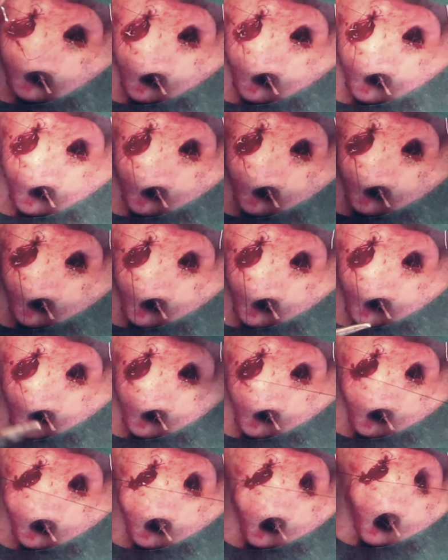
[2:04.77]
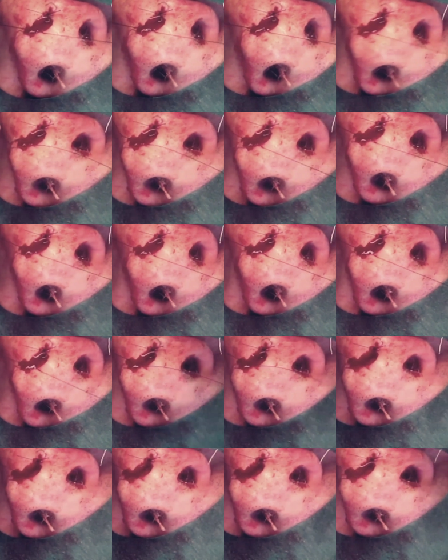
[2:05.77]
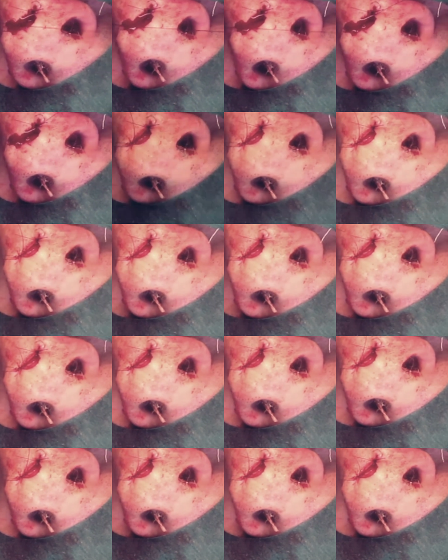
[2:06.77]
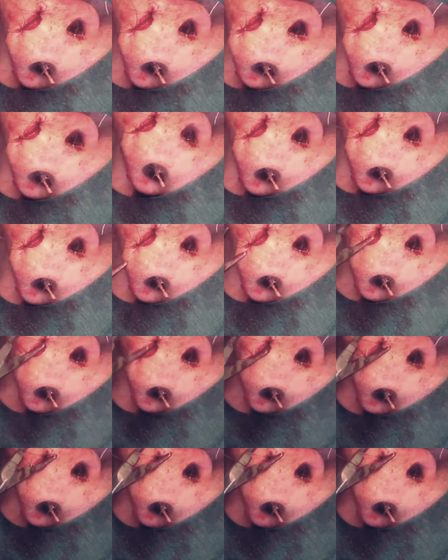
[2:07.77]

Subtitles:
[no speech]